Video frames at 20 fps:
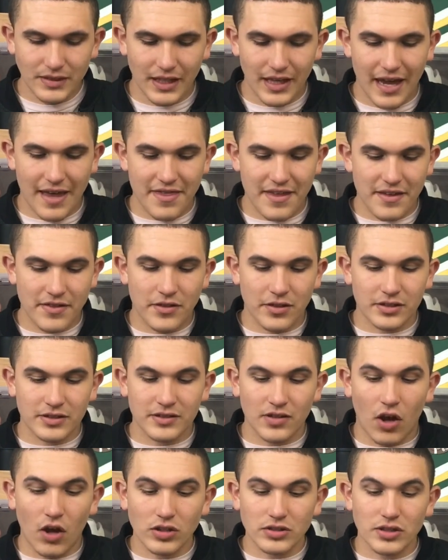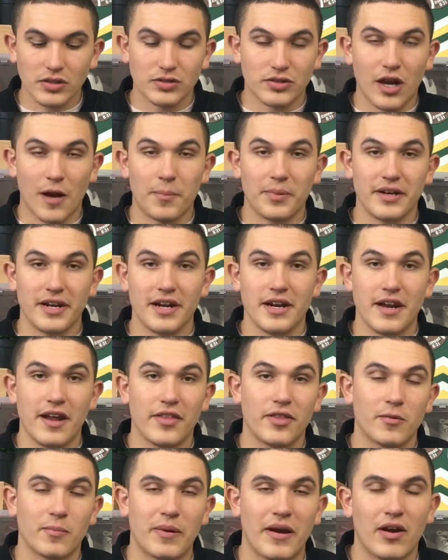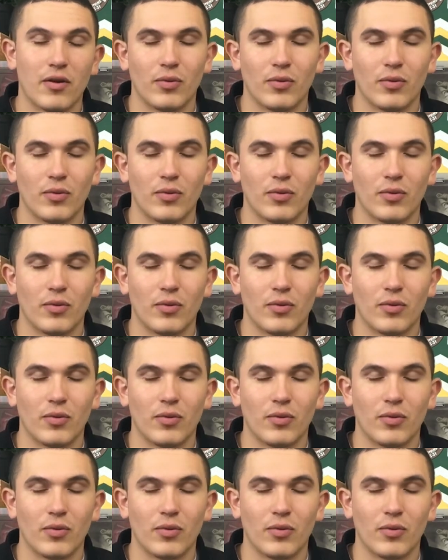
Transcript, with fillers: and then there's also dropping another pair,